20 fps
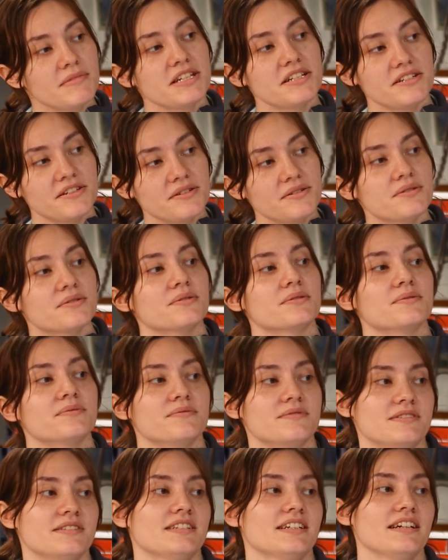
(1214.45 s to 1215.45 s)
Me too.
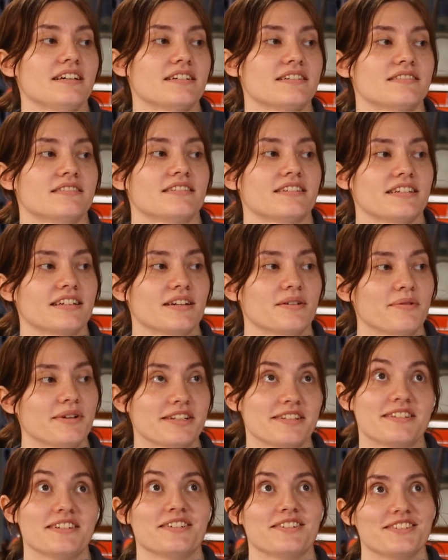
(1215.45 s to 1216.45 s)
Yeah, can't
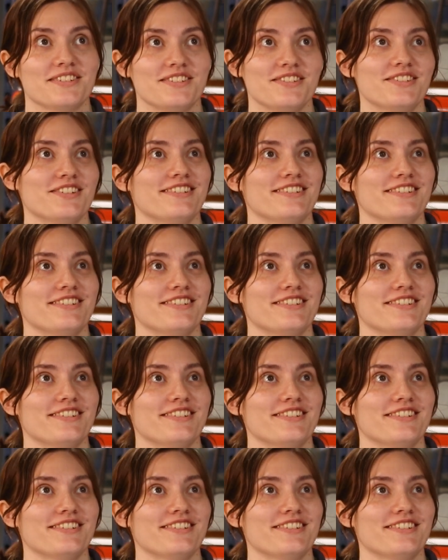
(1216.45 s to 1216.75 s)
wait to see all the new